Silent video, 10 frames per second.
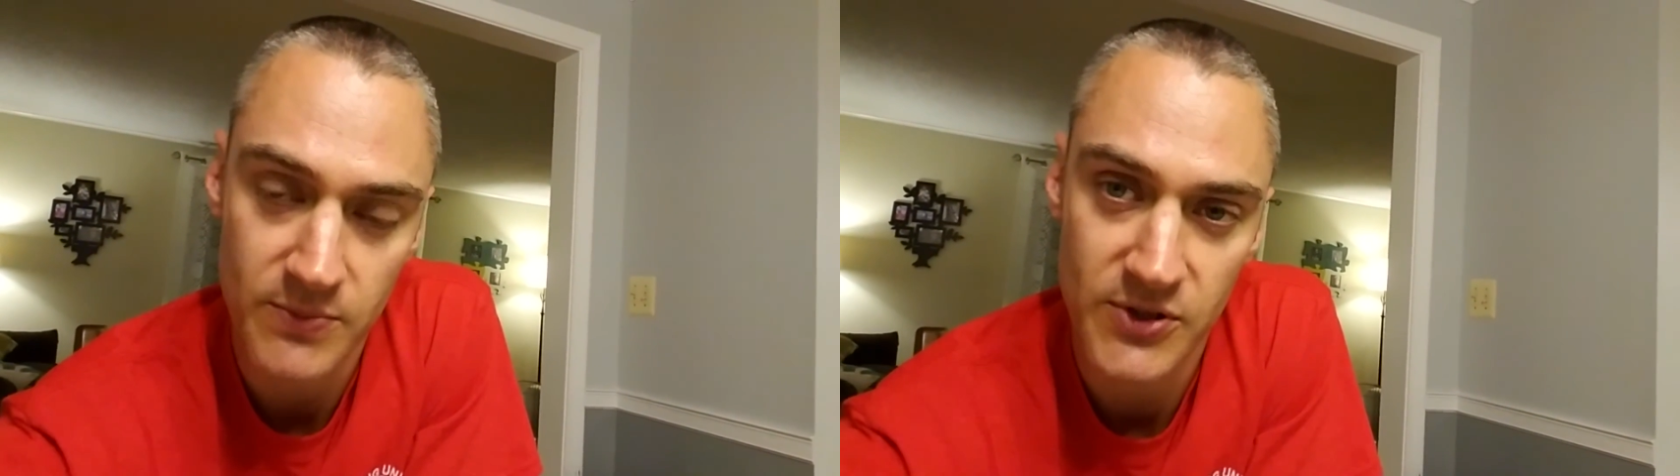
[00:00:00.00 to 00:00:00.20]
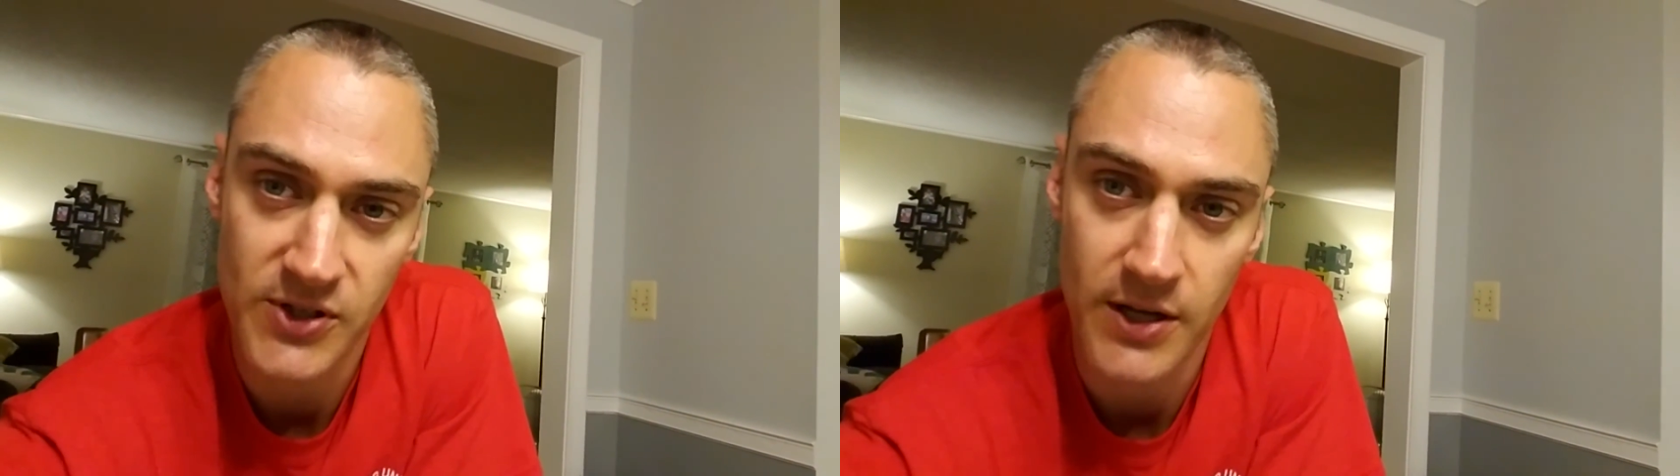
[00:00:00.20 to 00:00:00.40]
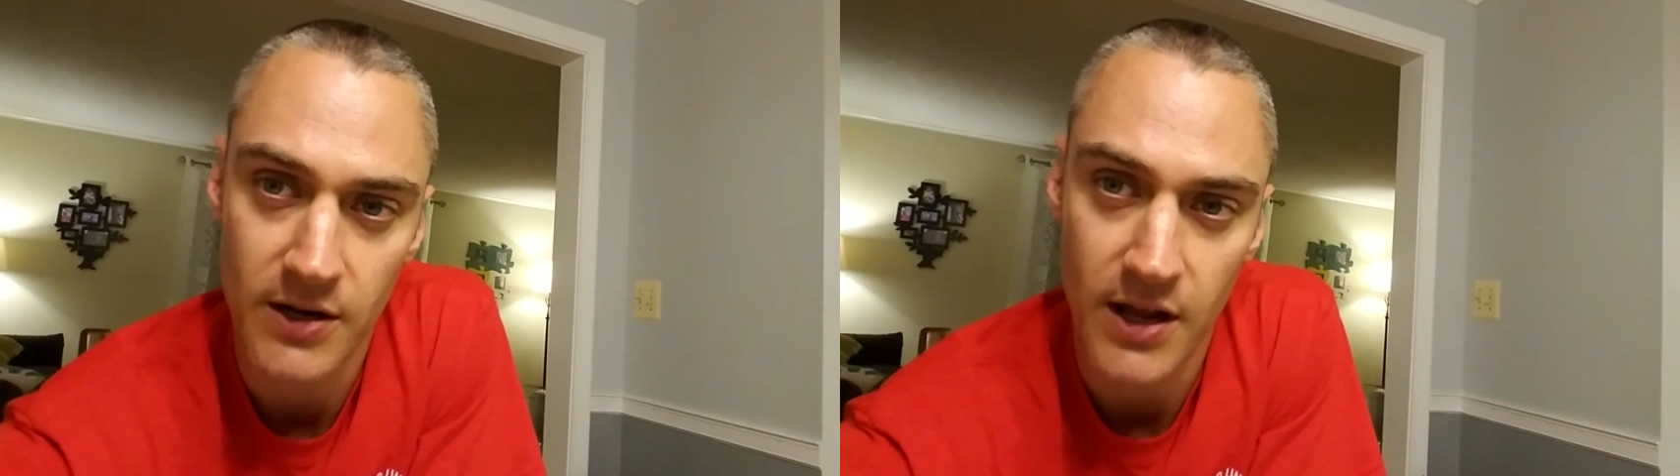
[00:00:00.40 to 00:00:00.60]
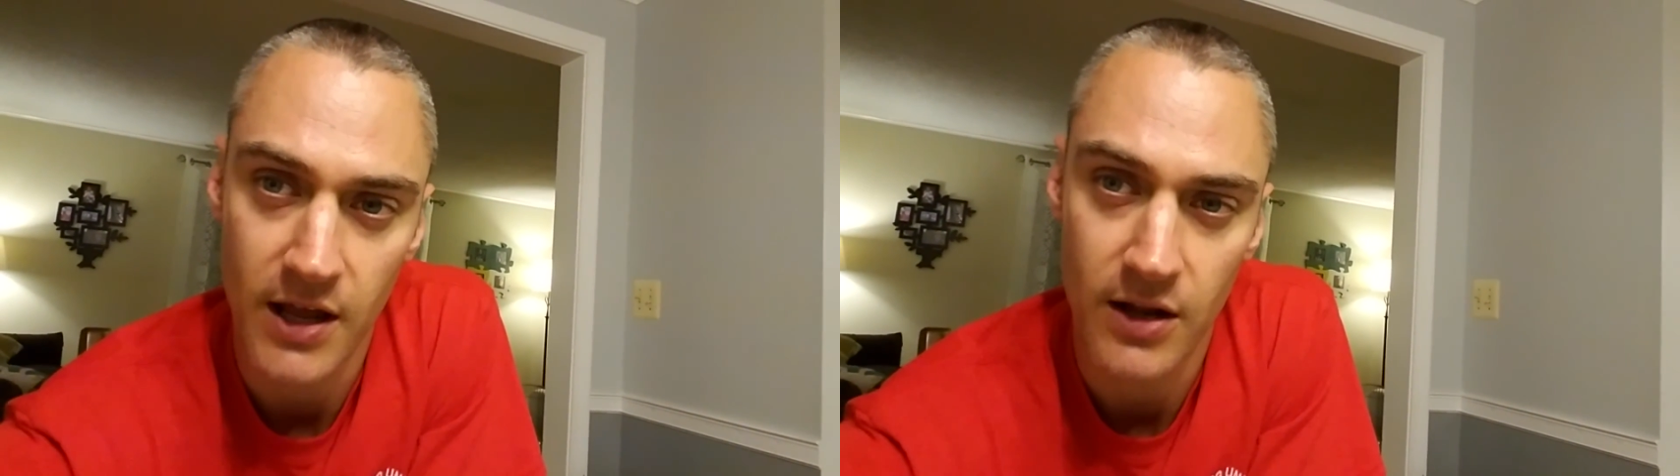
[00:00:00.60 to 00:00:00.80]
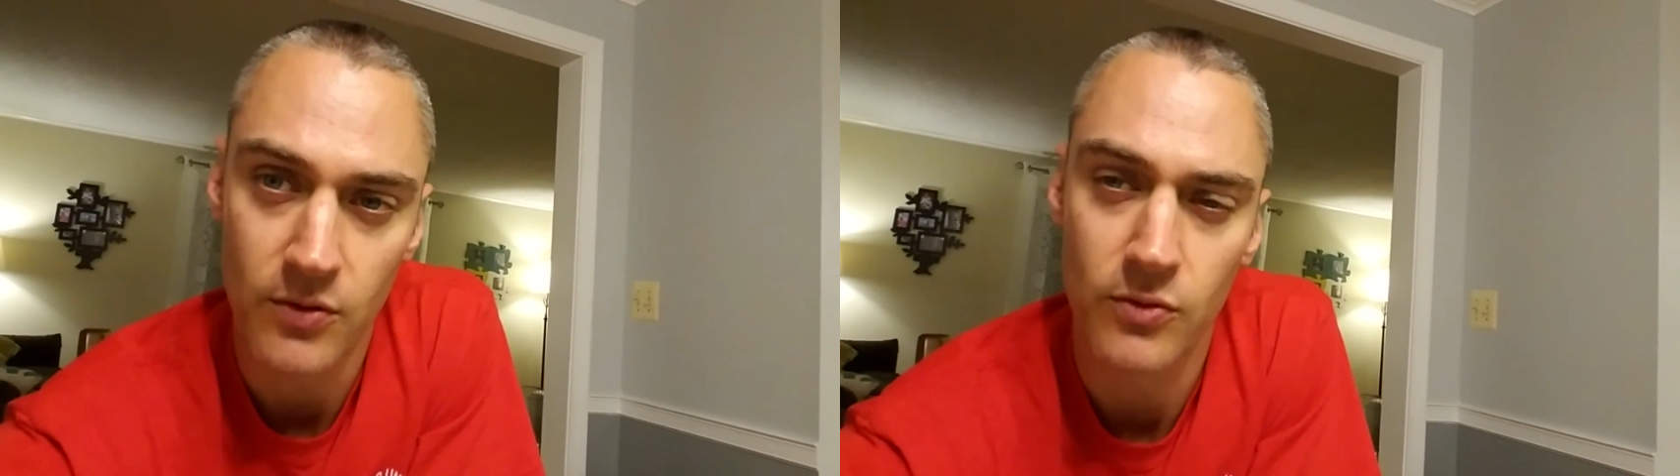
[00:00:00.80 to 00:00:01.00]
sit
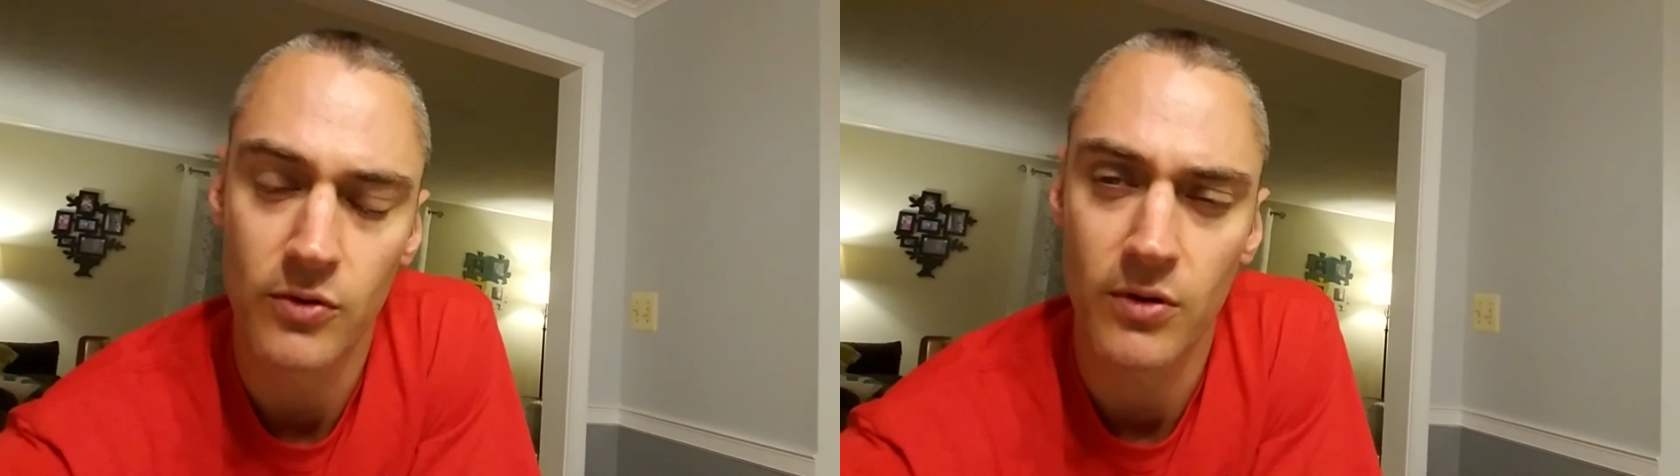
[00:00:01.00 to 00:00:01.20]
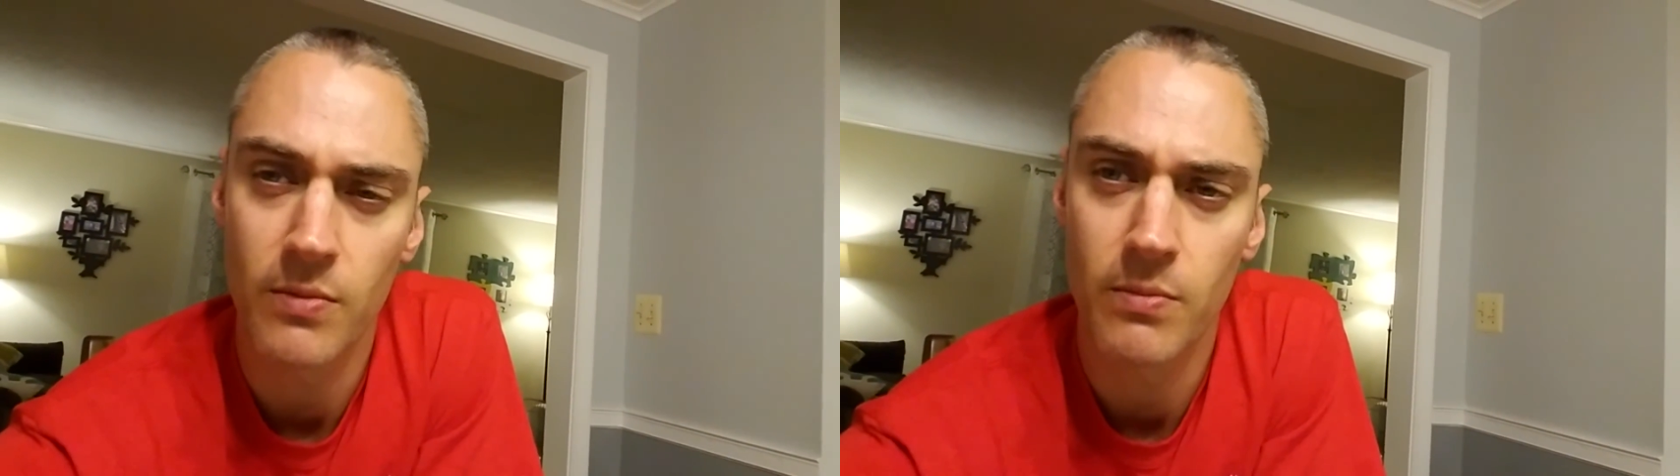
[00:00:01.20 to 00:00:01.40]
and